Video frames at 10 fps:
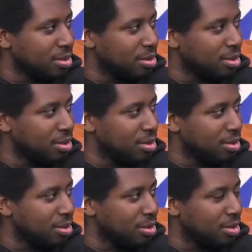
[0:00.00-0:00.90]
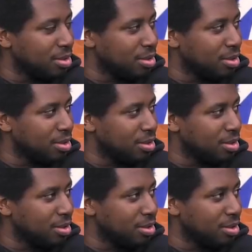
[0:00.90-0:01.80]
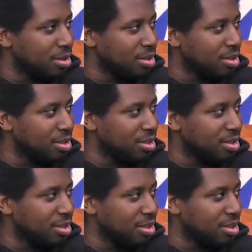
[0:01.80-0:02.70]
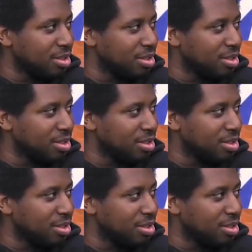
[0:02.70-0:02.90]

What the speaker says: (silent)